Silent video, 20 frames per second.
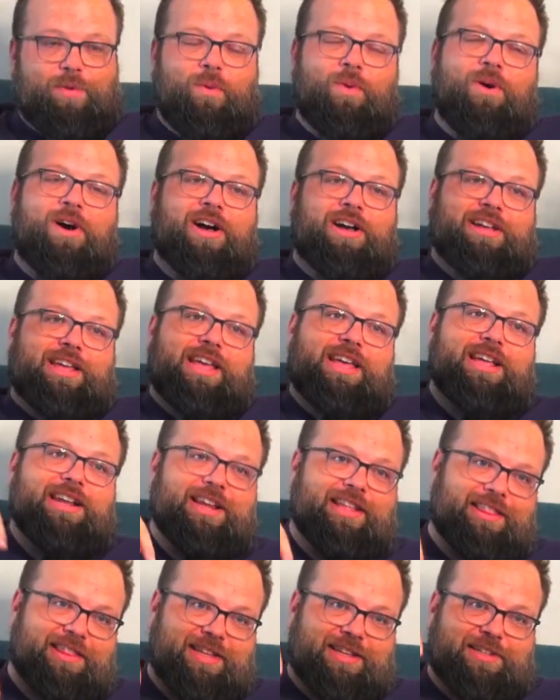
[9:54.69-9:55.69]
walk in
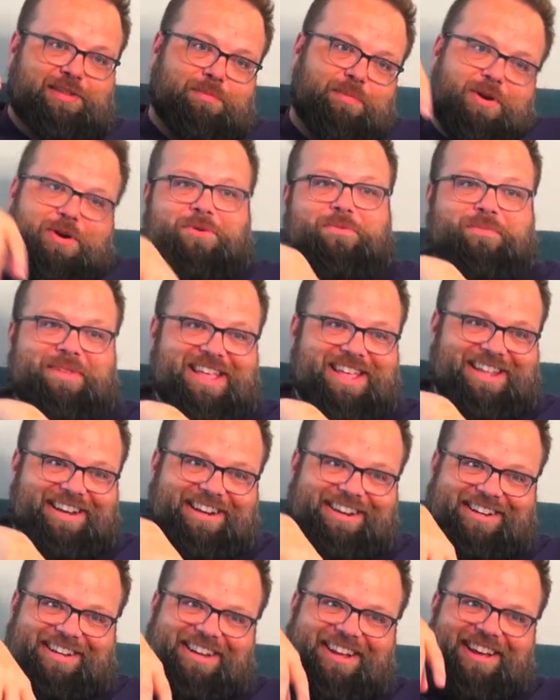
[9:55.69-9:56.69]
at this
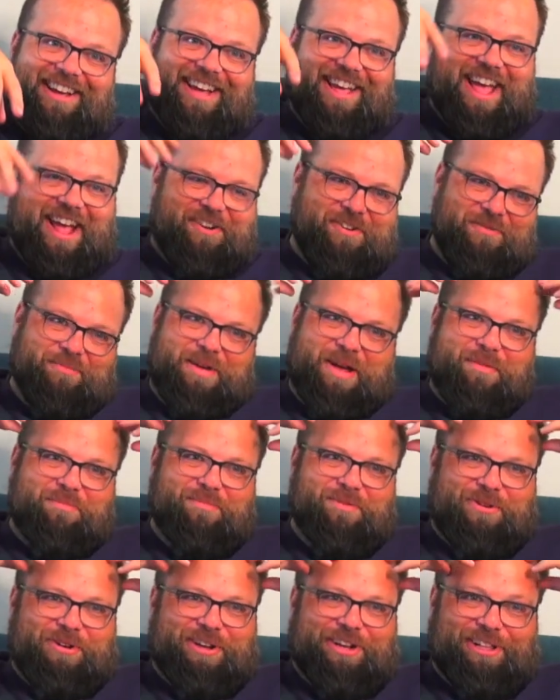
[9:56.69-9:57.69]
moment. I
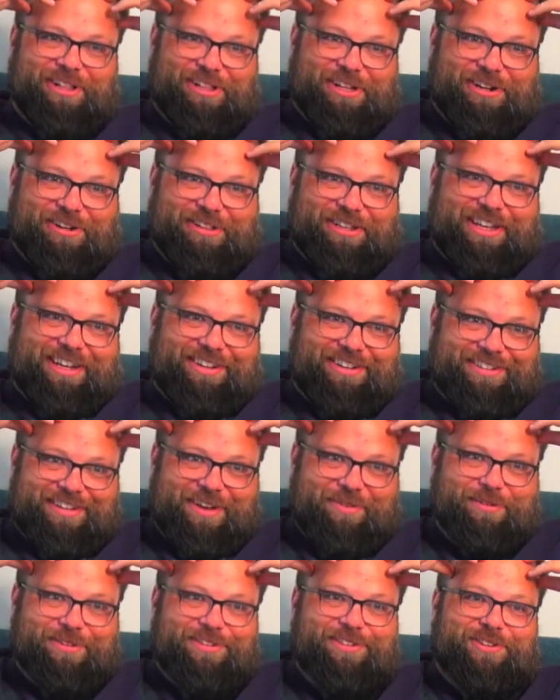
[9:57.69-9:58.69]
remember it clearly because I
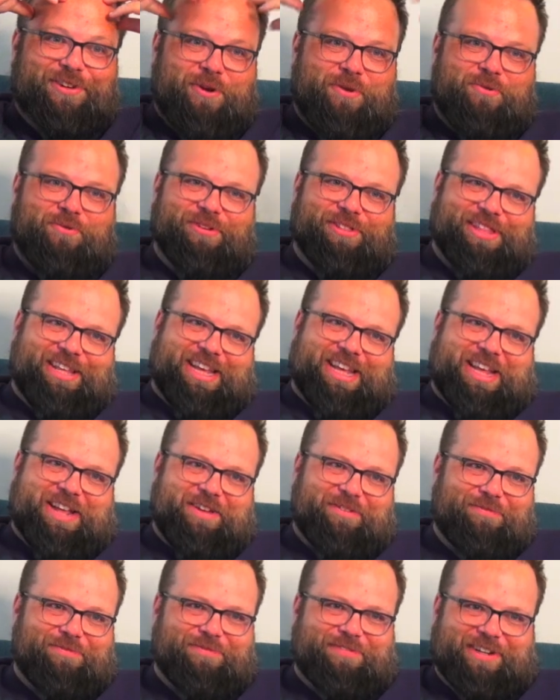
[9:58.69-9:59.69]
was so
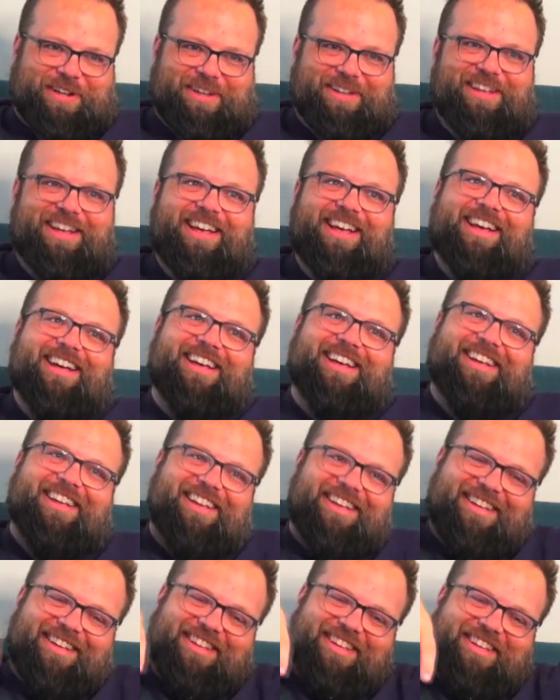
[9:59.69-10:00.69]
relieved.
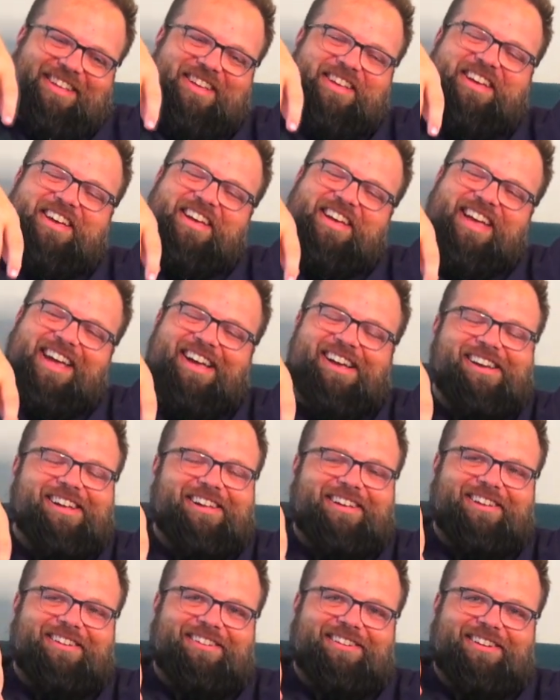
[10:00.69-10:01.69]

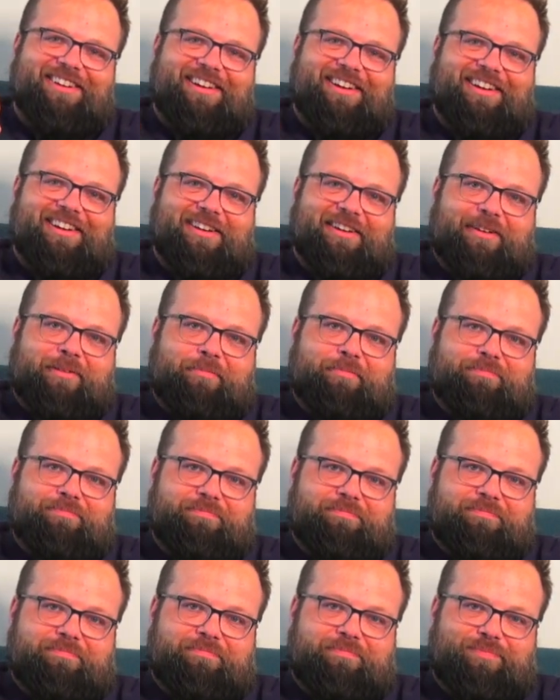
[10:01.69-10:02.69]
And
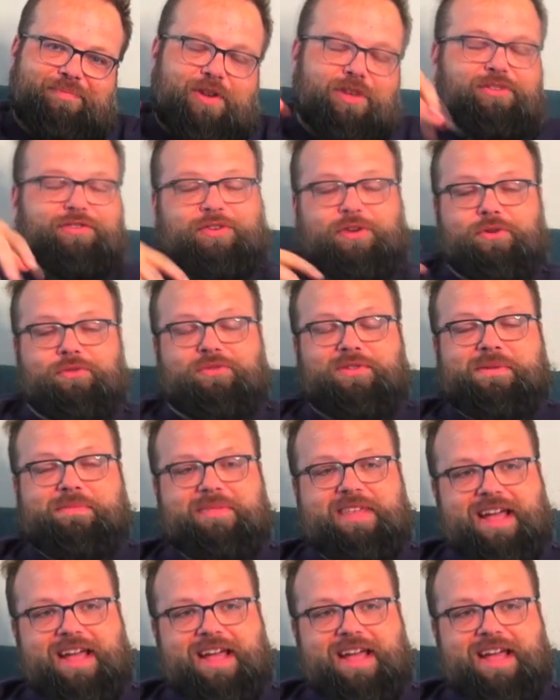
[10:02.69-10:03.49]
so from